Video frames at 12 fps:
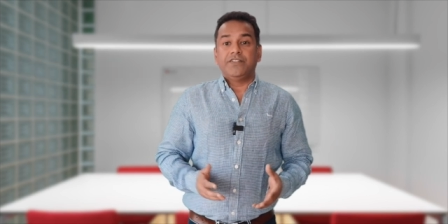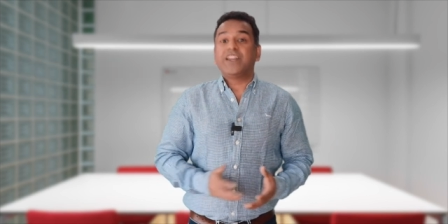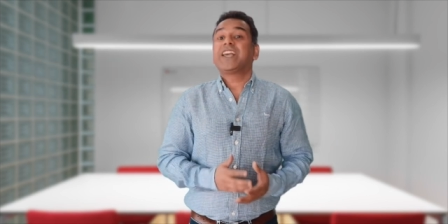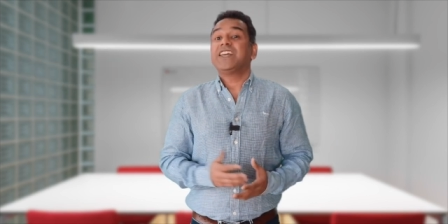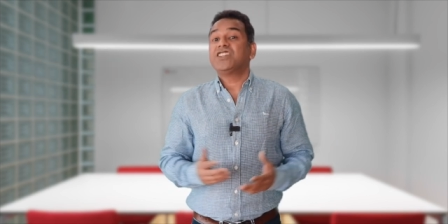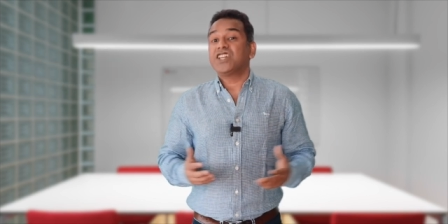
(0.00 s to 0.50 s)

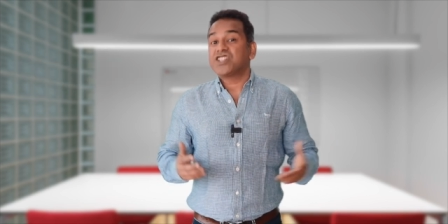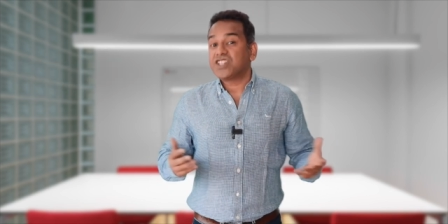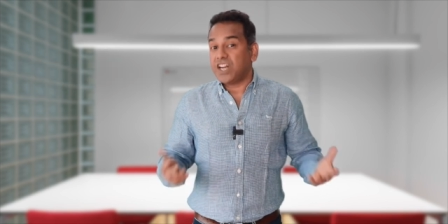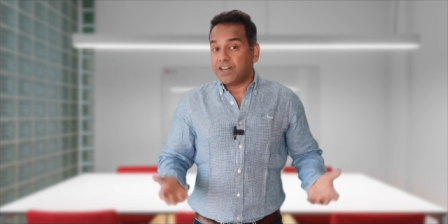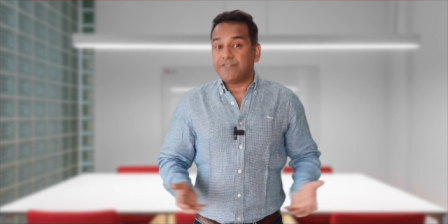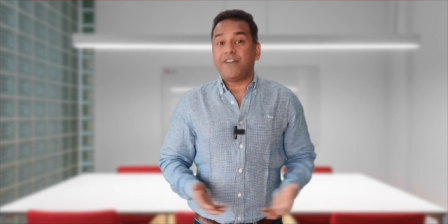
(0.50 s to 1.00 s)
They get things
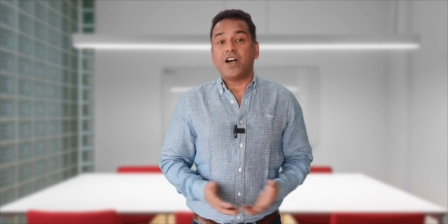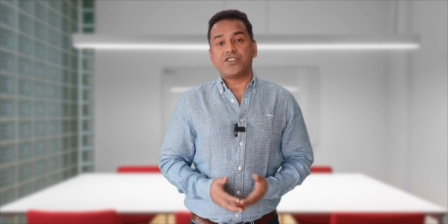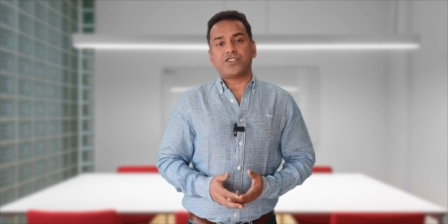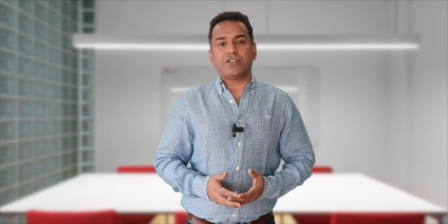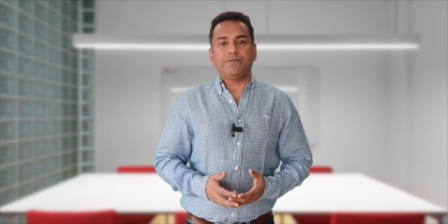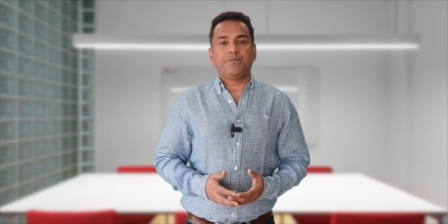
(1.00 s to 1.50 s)
done
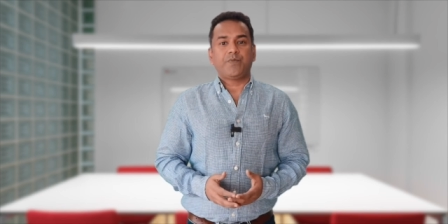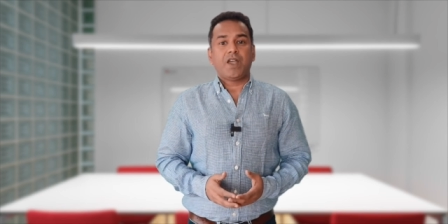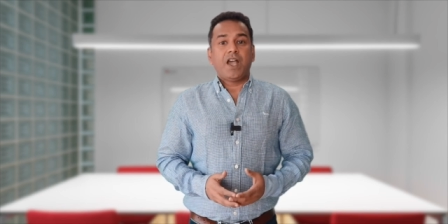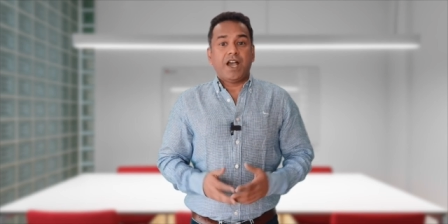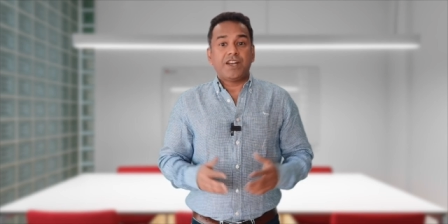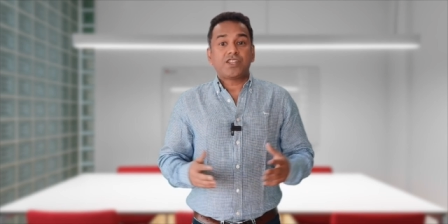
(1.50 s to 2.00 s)
faster.
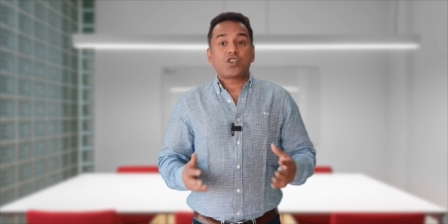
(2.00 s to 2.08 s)
And